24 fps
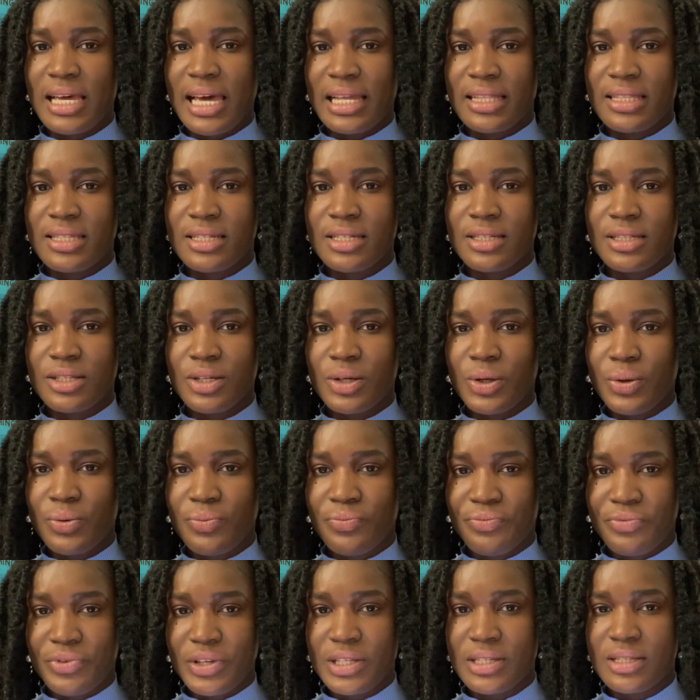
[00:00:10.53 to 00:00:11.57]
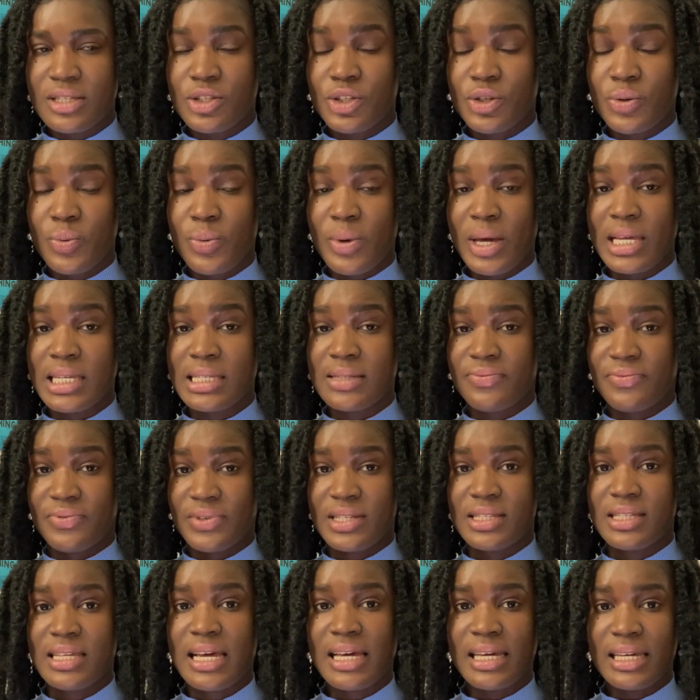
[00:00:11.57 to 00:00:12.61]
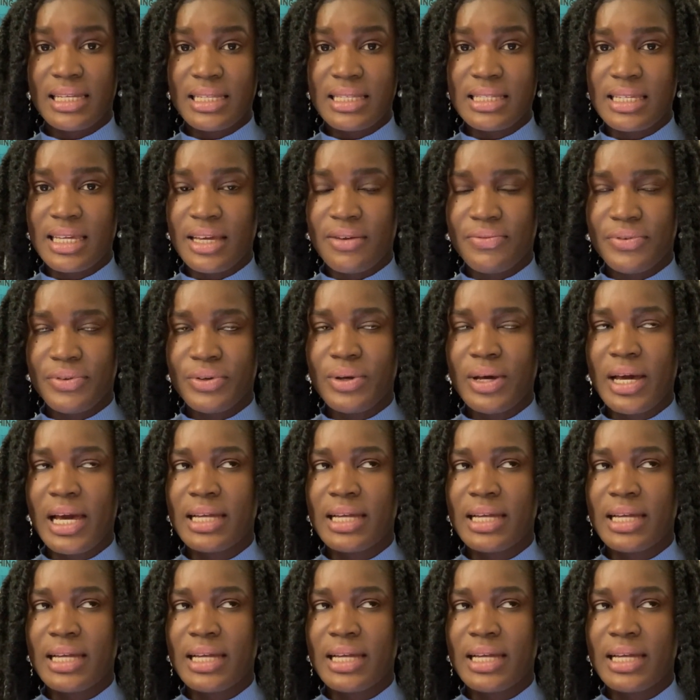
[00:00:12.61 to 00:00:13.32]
I did the US visa interview.